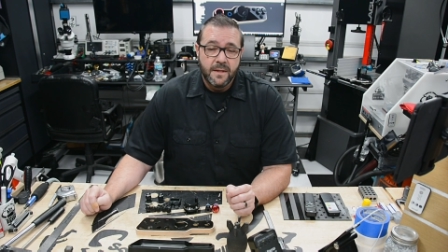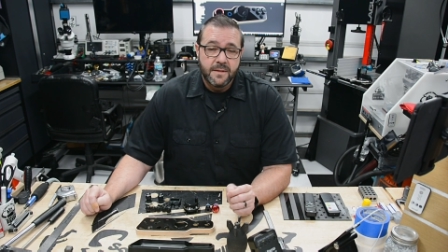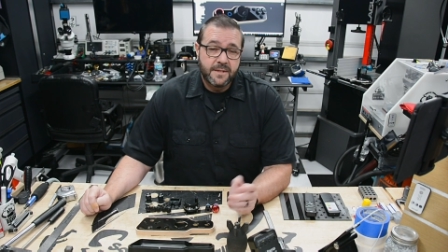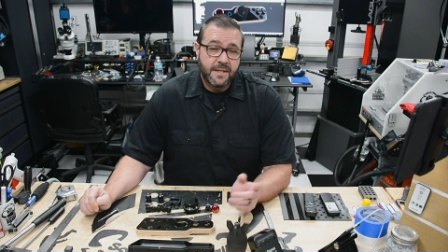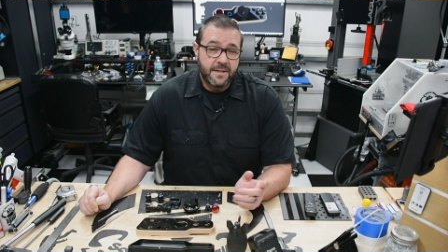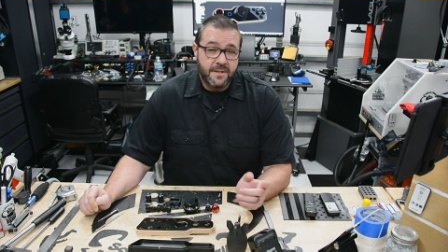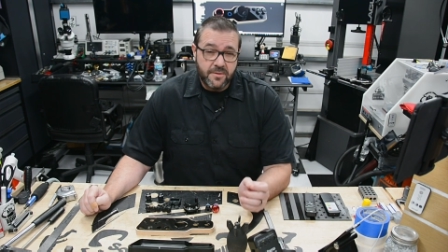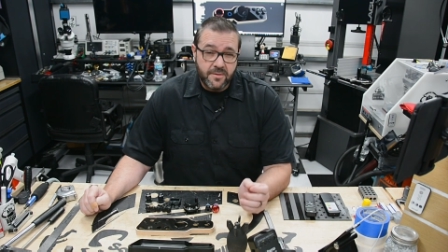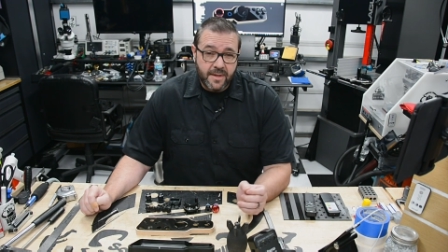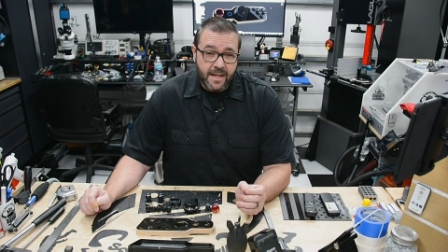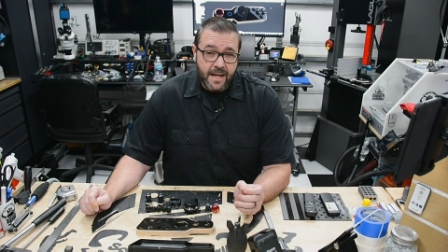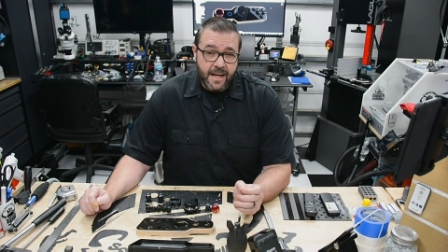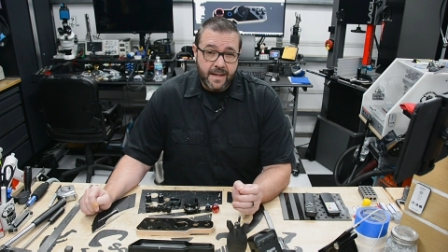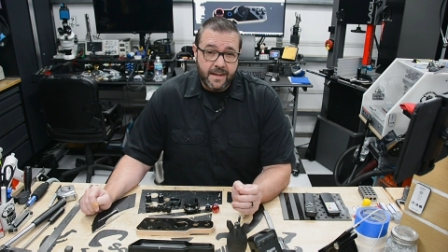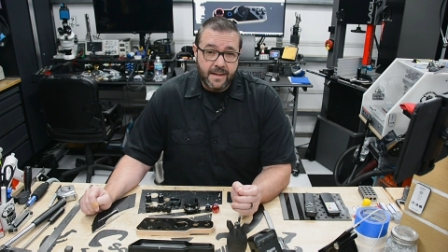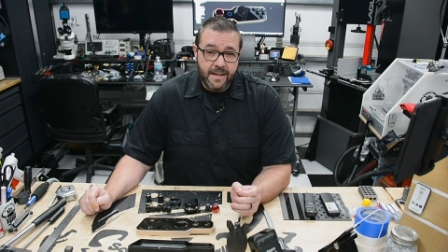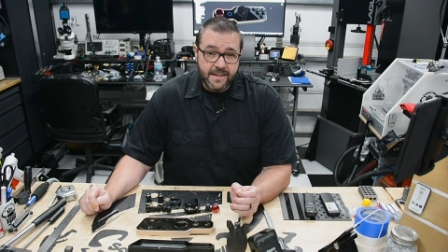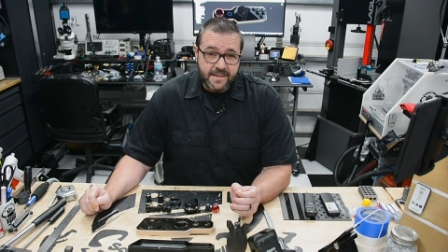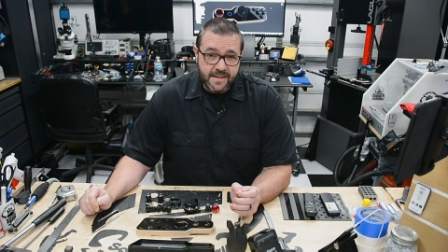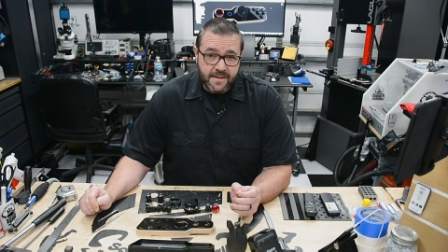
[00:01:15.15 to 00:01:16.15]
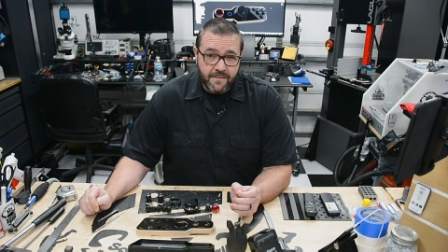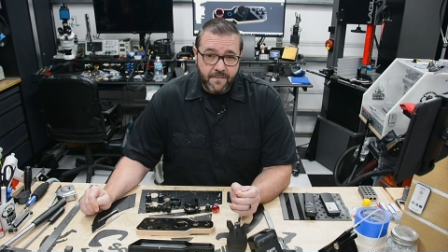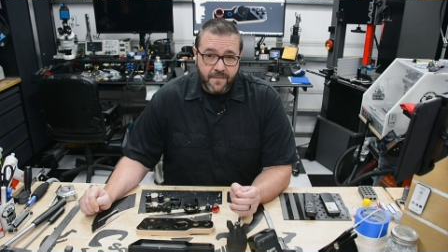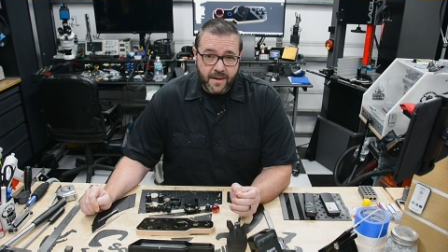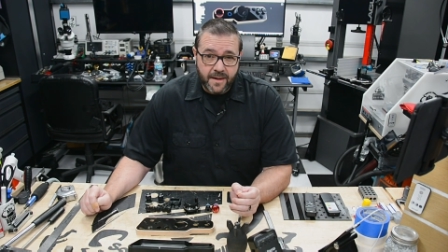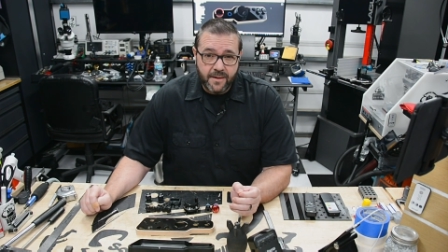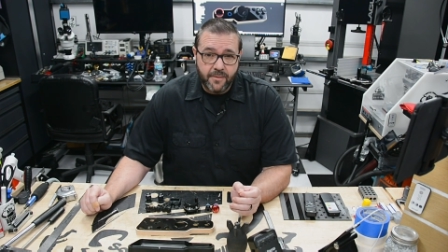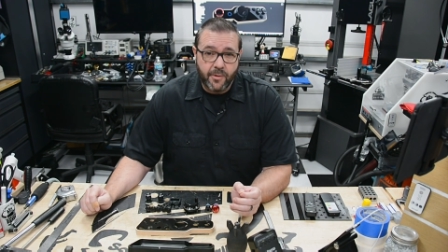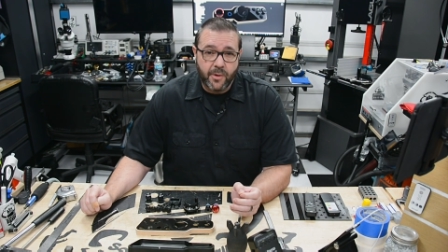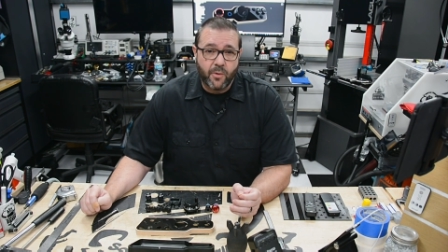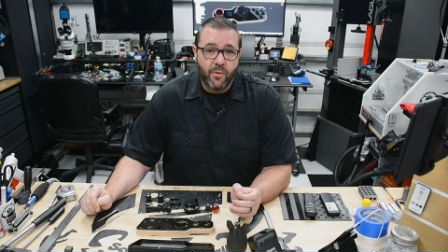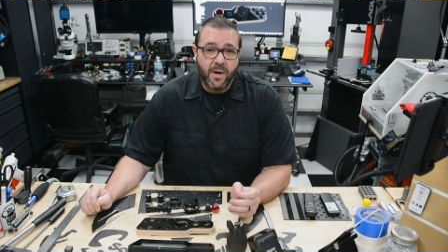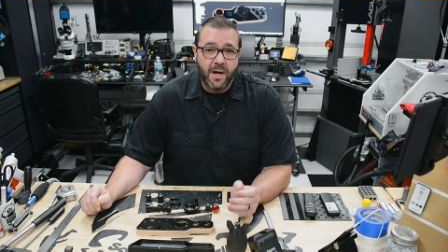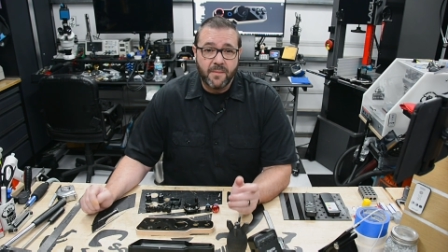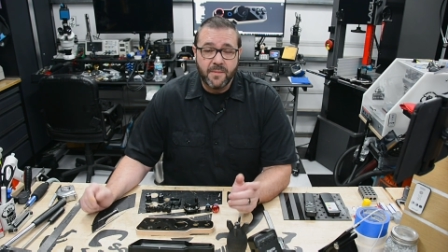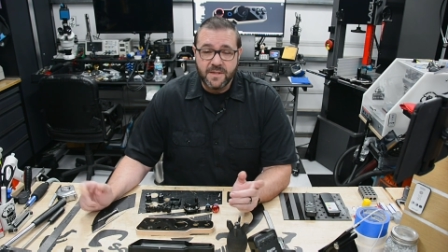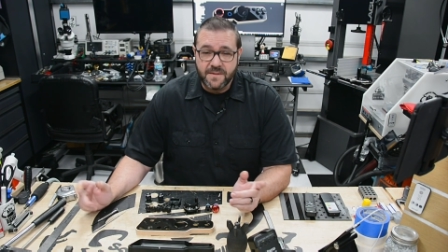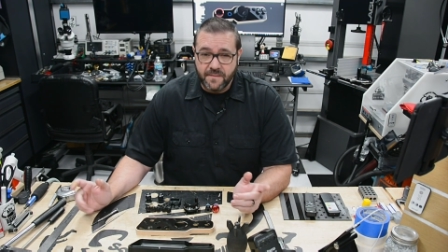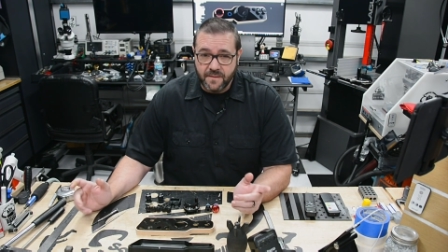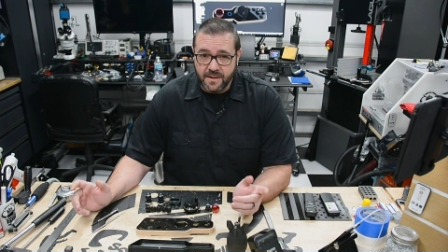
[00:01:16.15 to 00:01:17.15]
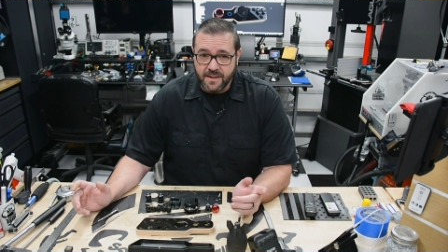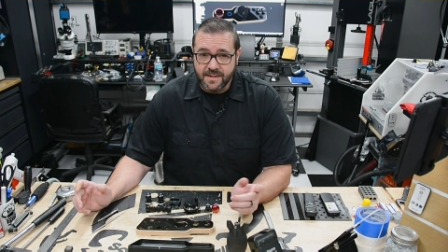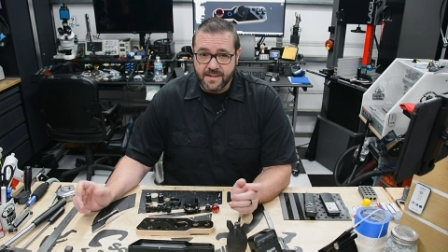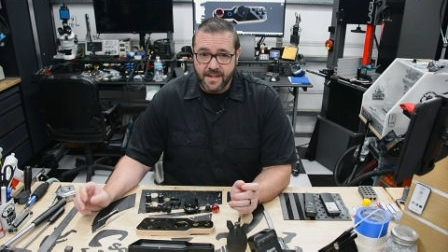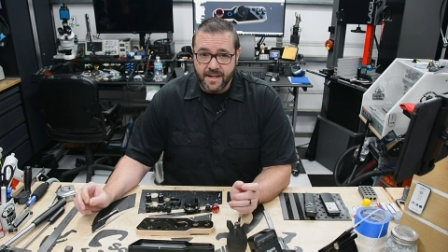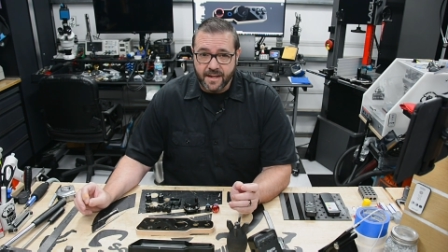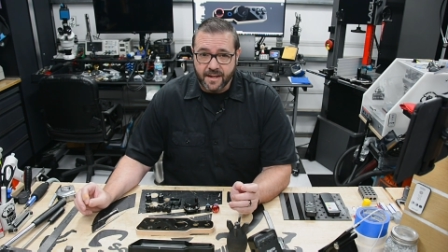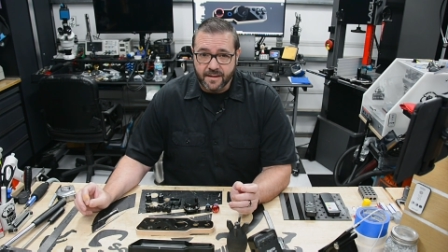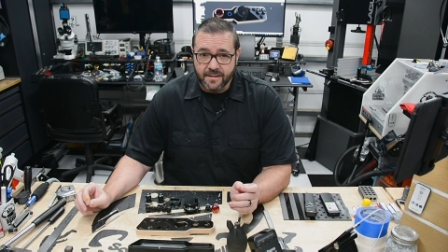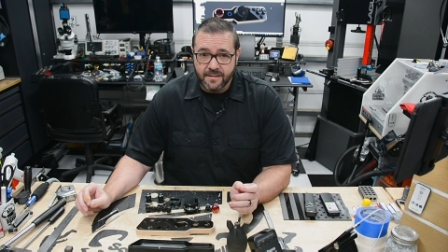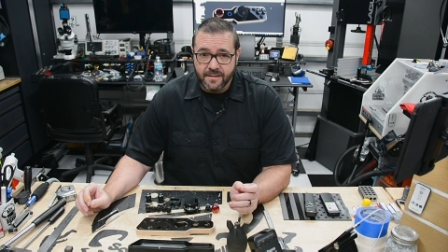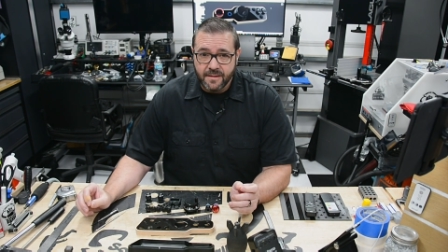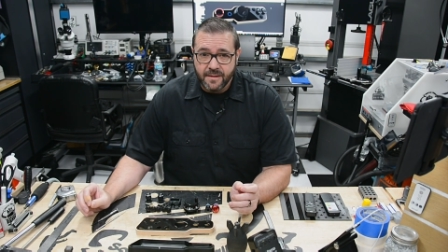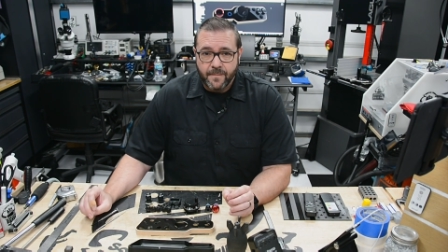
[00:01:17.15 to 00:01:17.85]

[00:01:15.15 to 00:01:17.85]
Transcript: To do that, let's define the requirements for this thing.